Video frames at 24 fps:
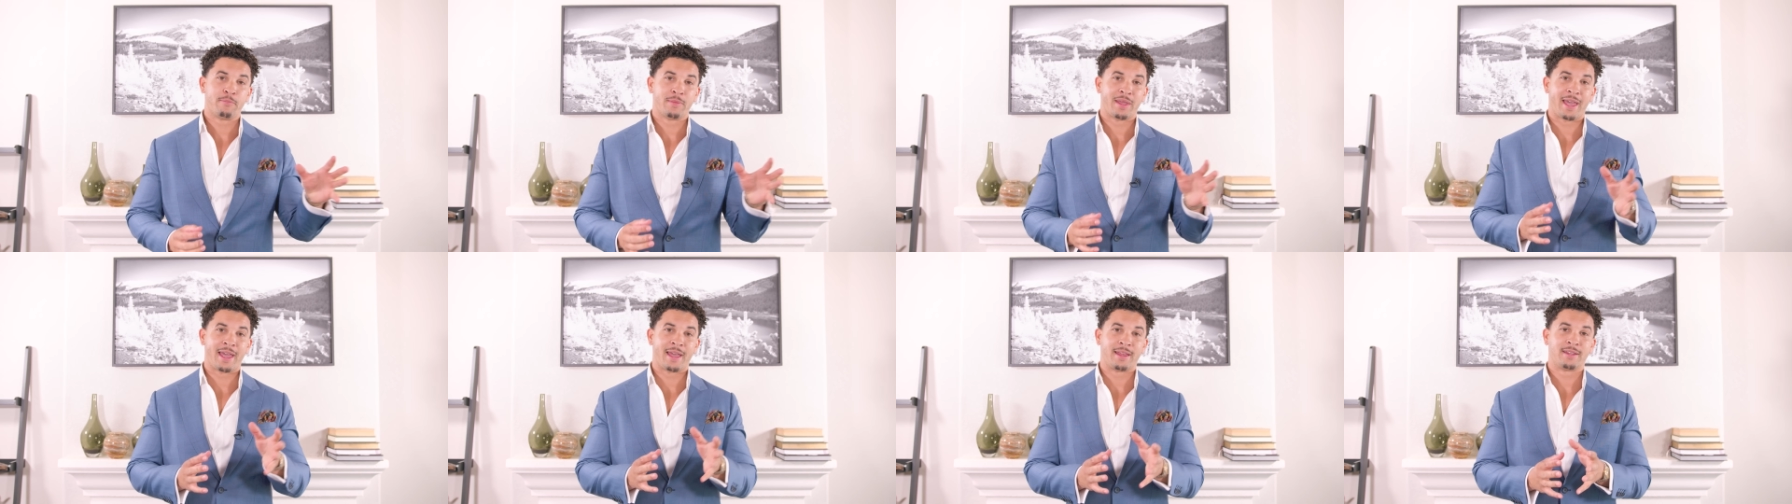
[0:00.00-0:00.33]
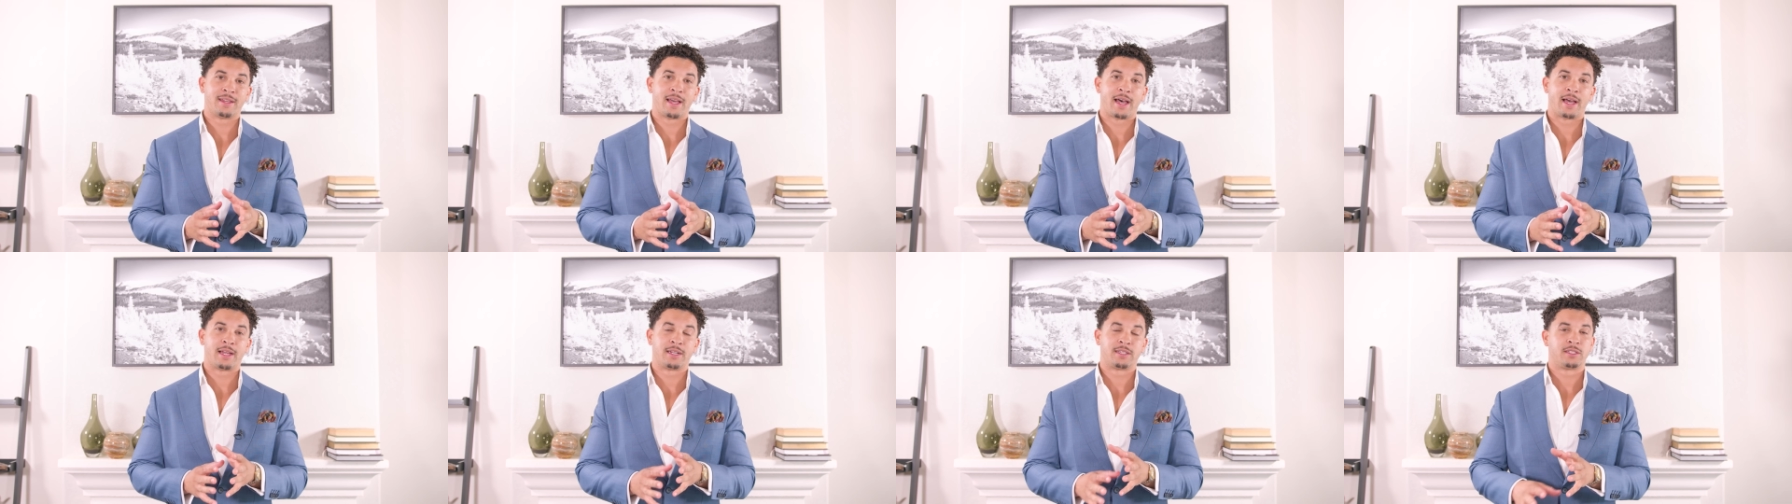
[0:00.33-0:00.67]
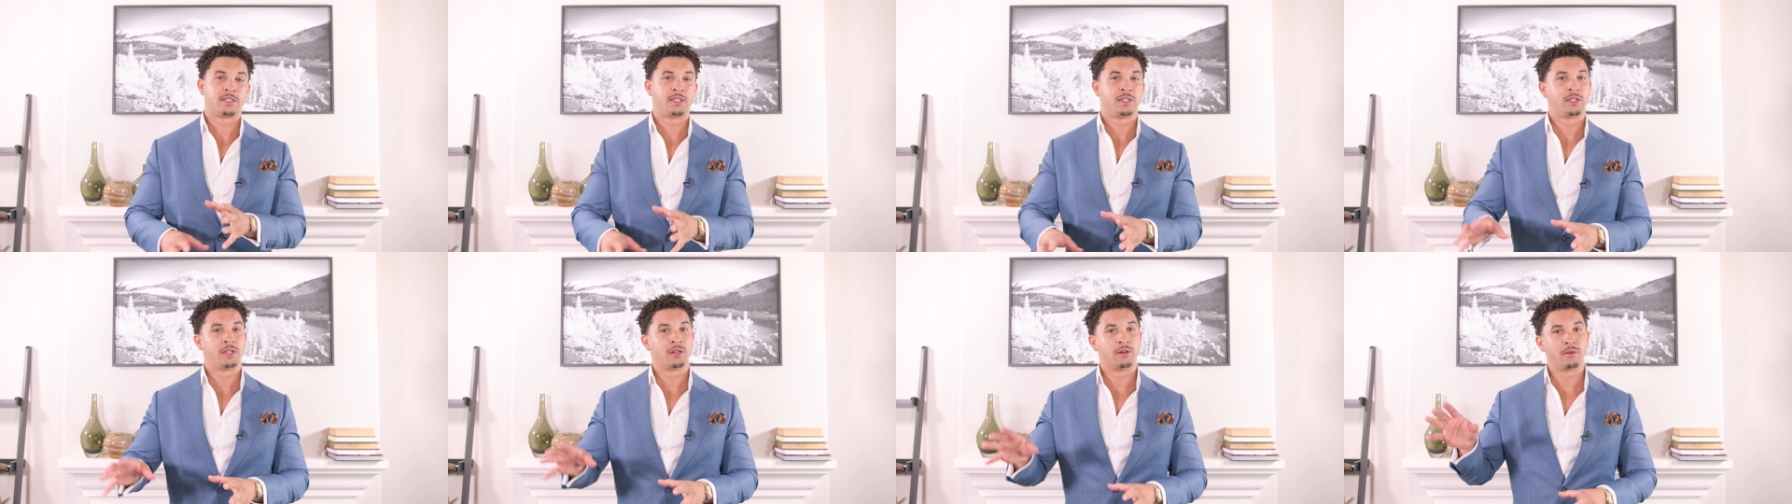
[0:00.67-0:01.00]
and
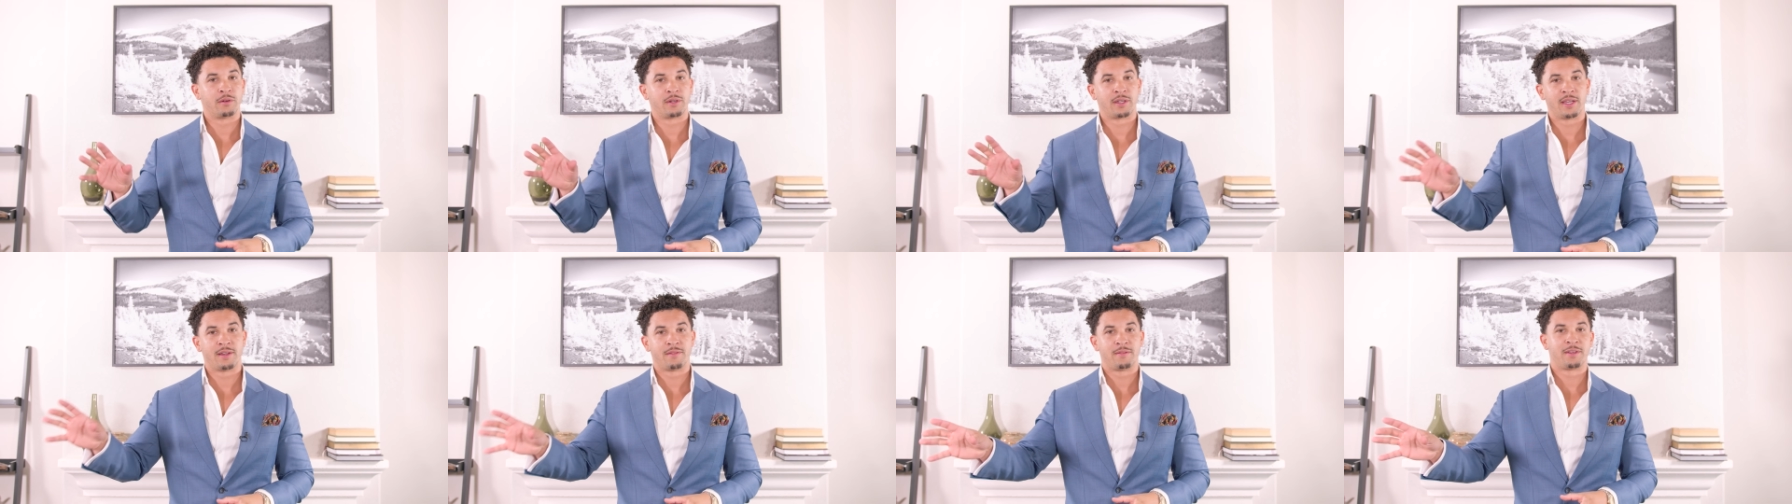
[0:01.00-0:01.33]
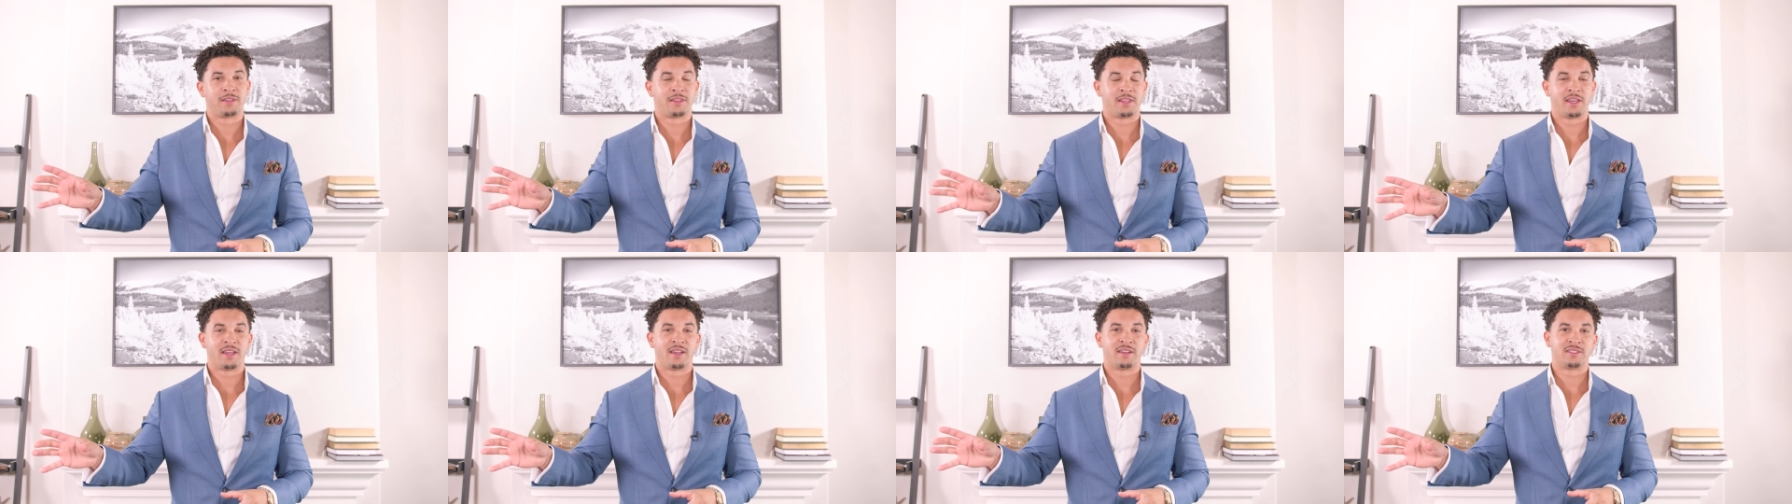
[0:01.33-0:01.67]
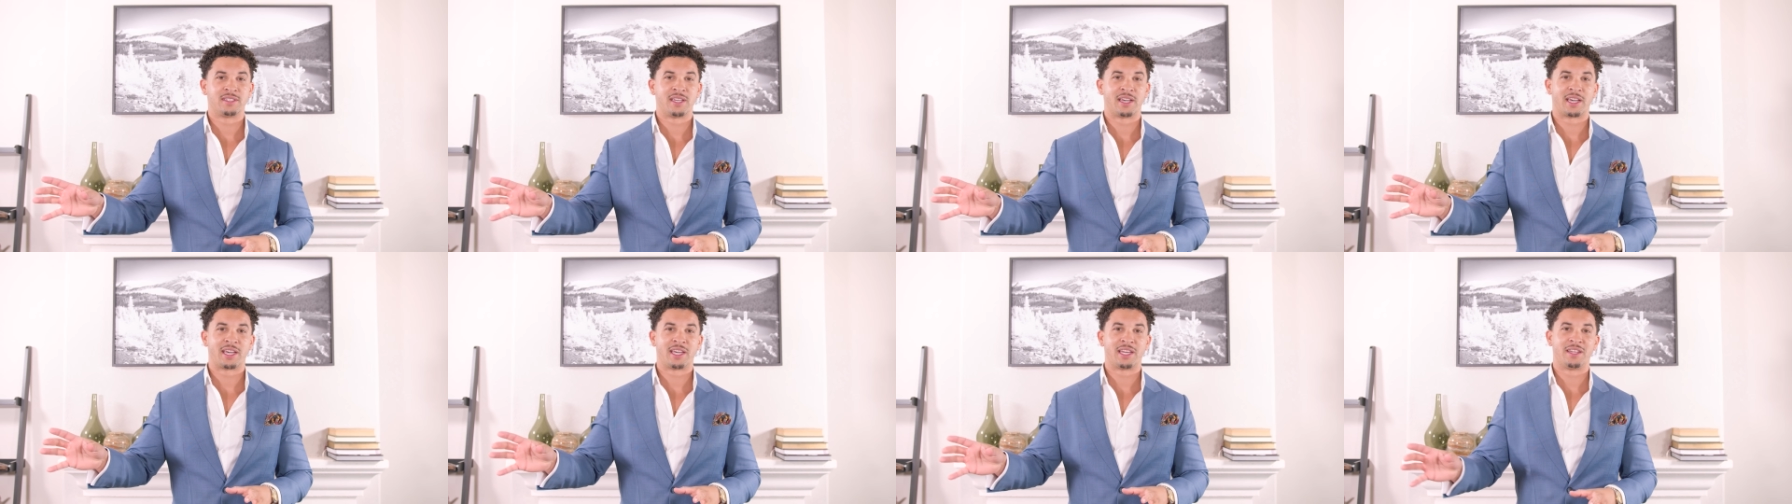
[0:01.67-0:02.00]
not, you know, giving the
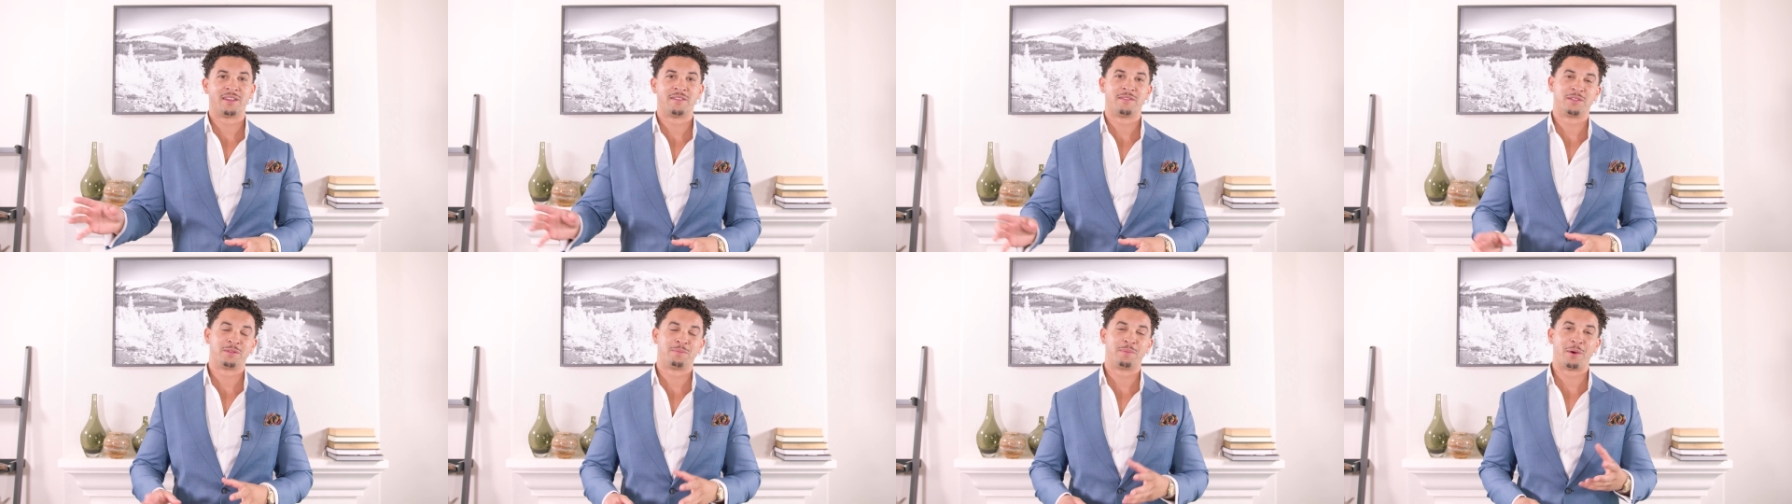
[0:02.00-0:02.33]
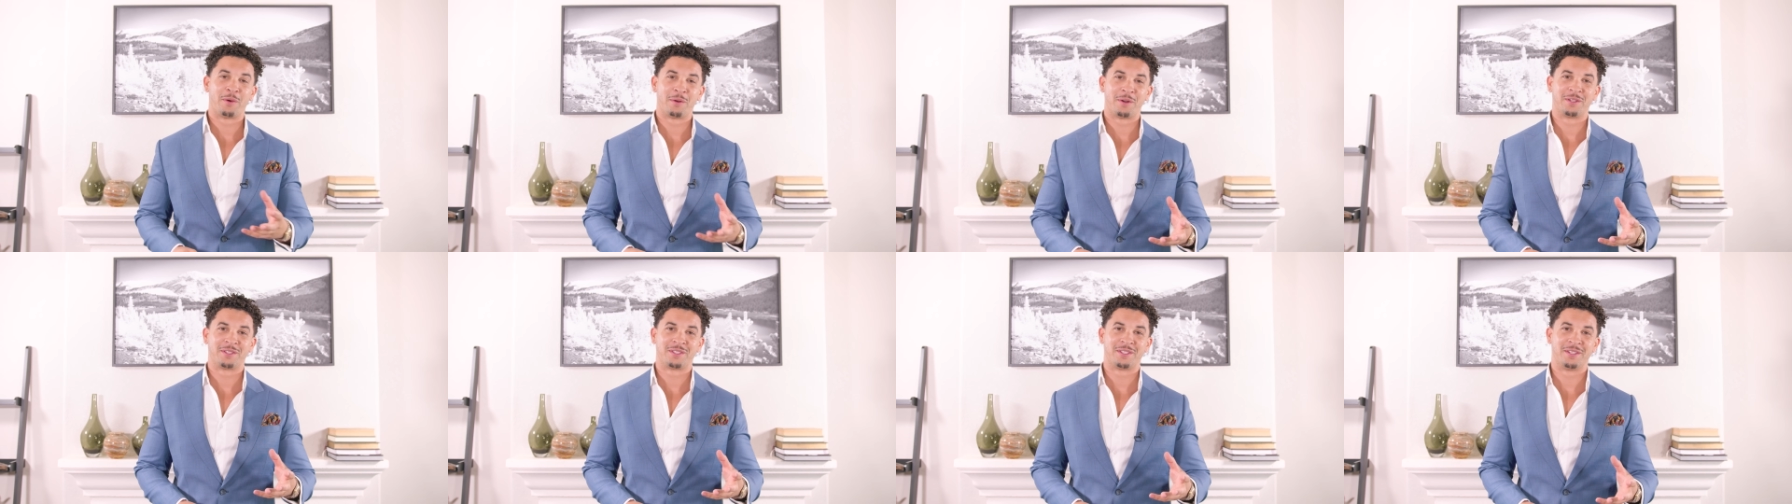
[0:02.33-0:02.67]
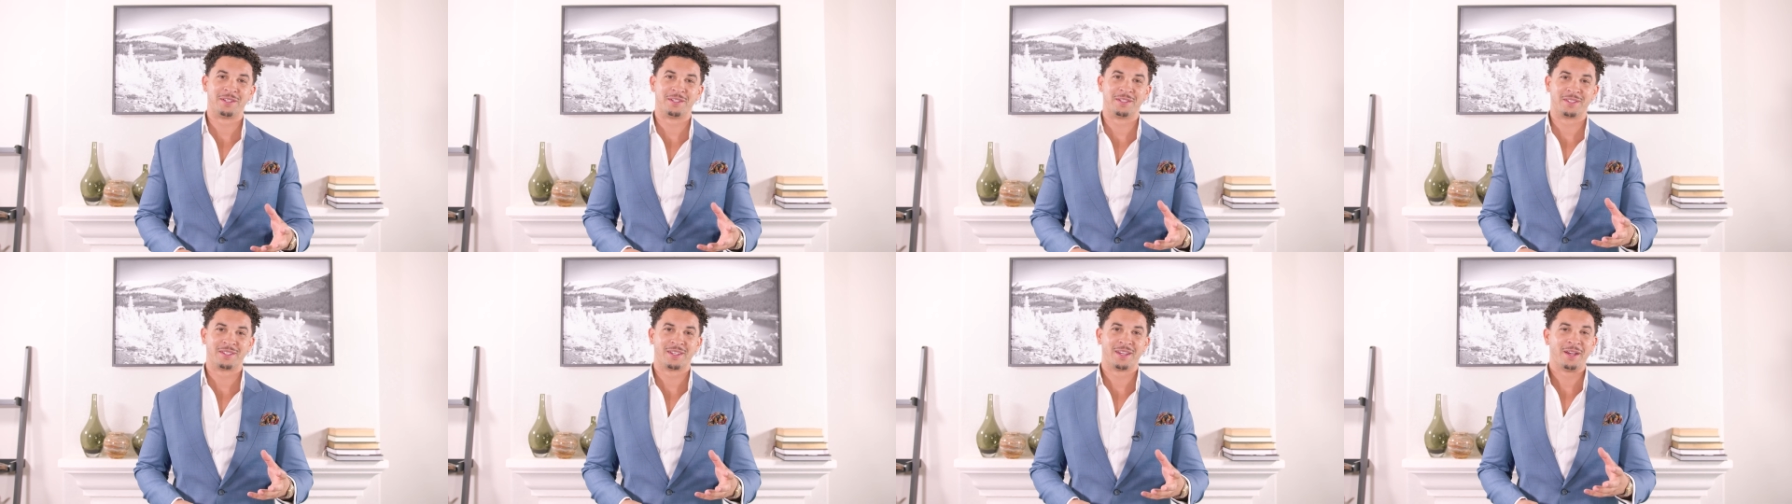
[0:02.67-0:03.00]
executives
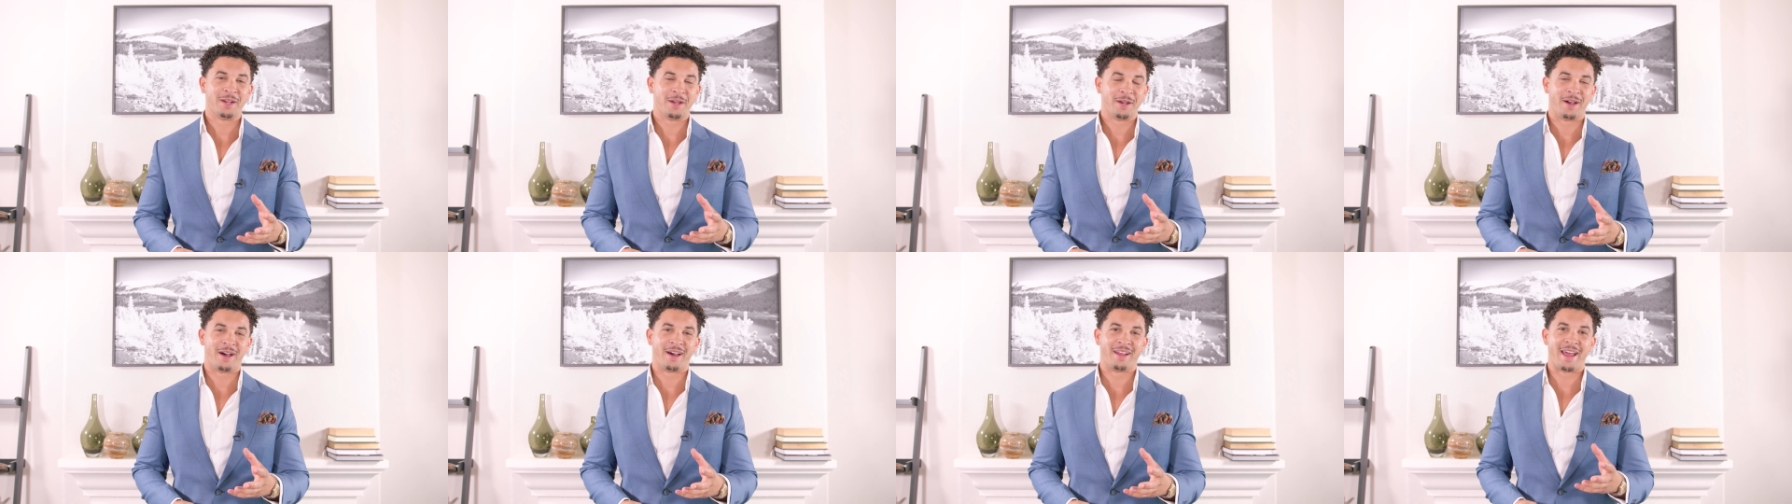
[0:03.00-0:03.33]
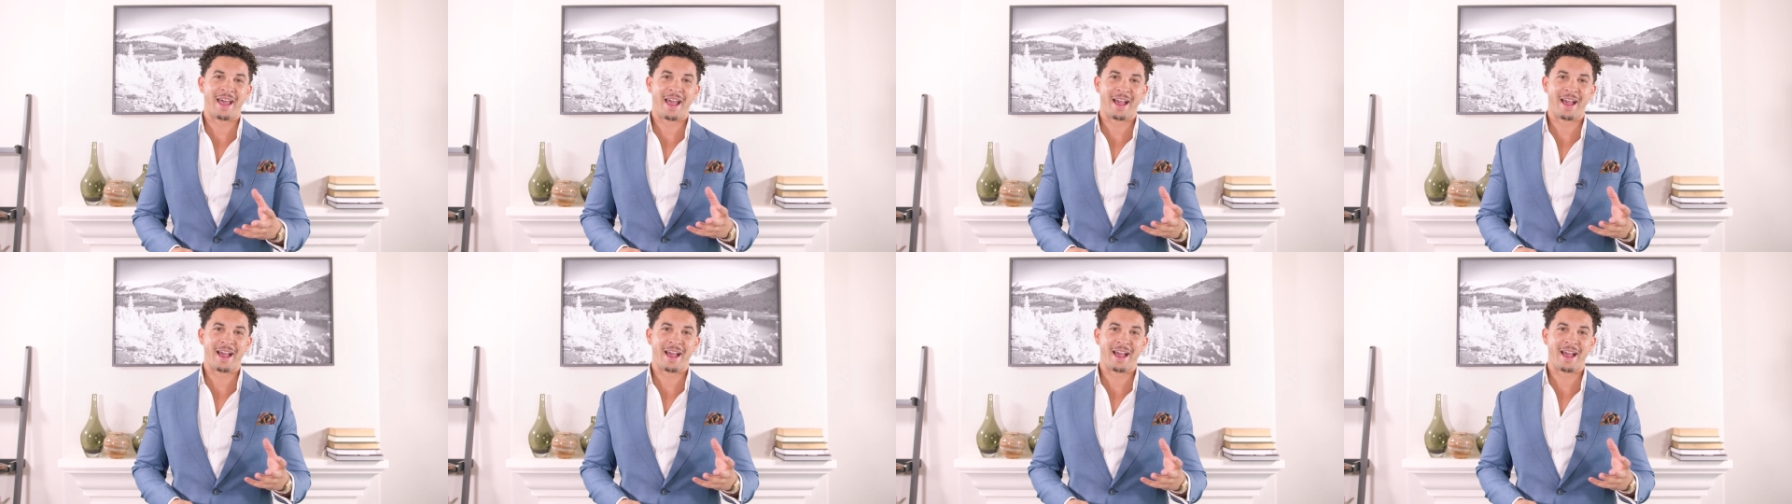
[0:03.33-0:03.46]
bonuses on